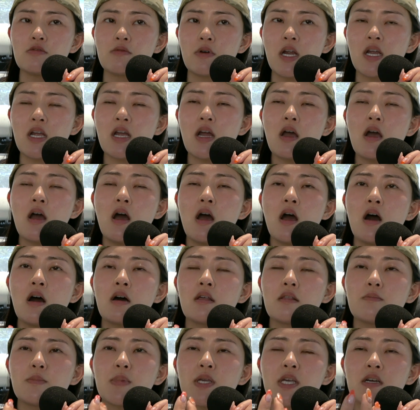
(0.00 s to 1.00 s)
right?
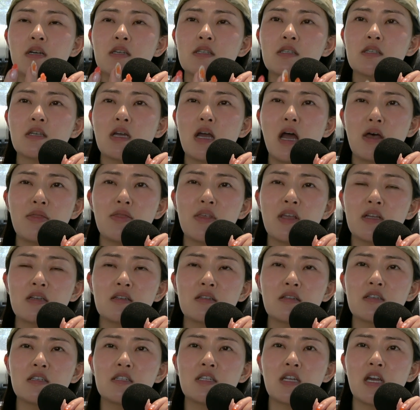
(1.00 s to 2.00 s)
Because at the end
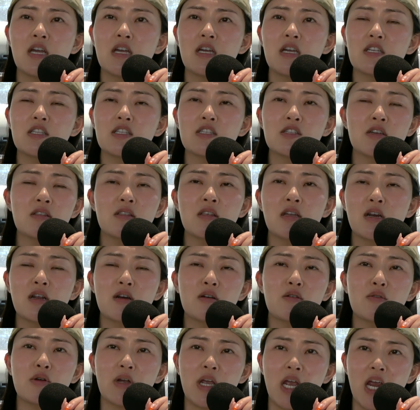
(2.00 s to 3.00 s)
of the day, it's not that I
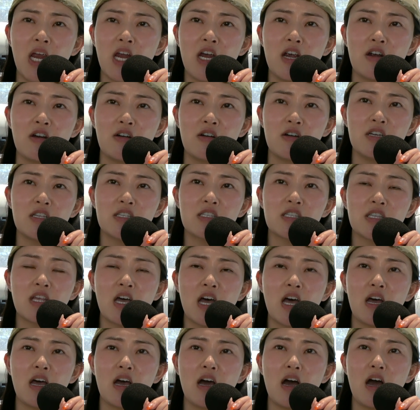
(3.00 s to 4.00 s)
don't care. It's
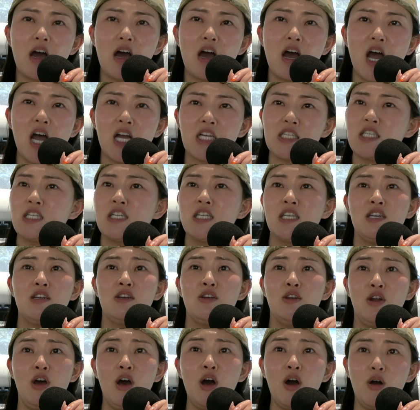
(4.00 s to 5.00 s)
that I didn't
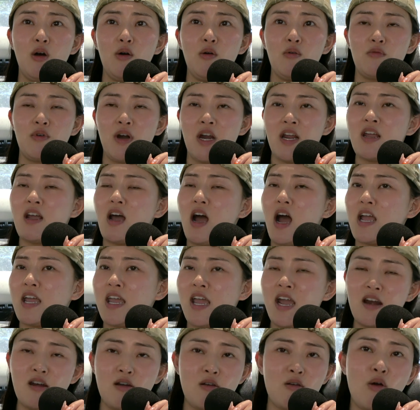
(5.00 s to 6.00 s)
know, right? I
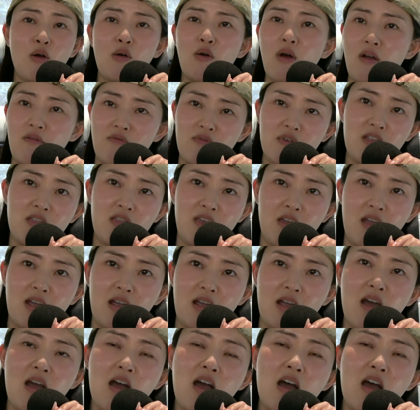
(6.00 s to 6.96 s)
can't know everything.